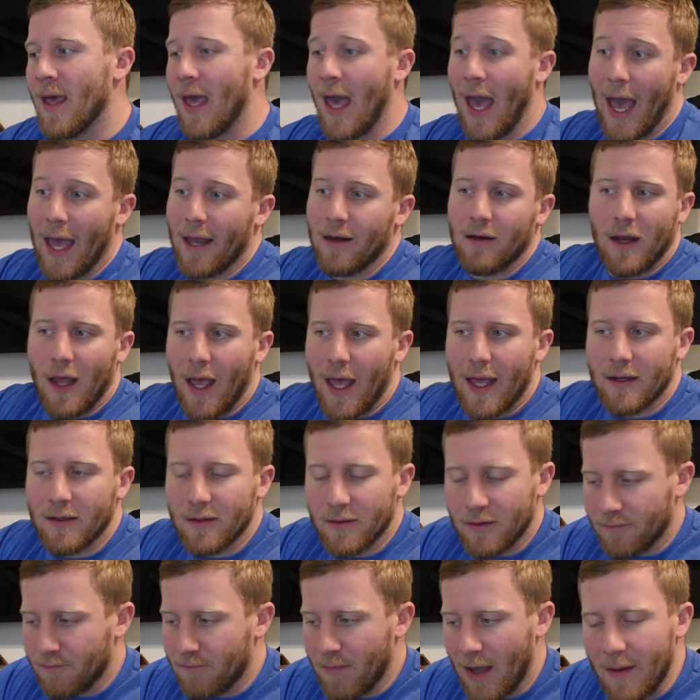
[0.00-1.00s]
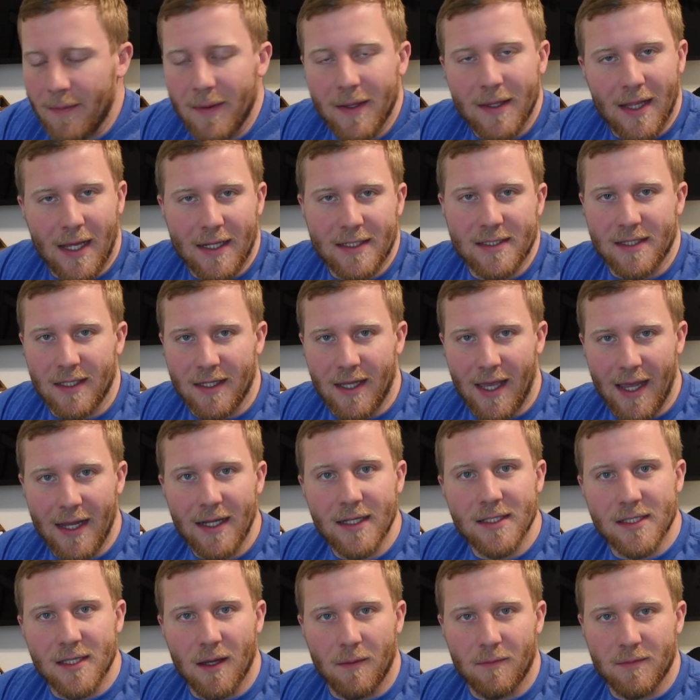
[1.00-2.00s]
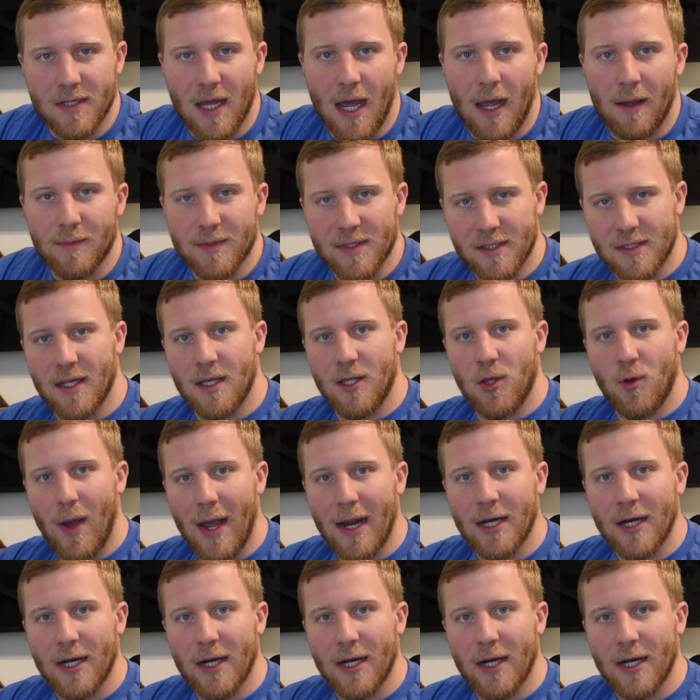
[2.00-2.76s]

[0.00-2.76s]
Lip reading: And maybe that's the case sometimes, is that you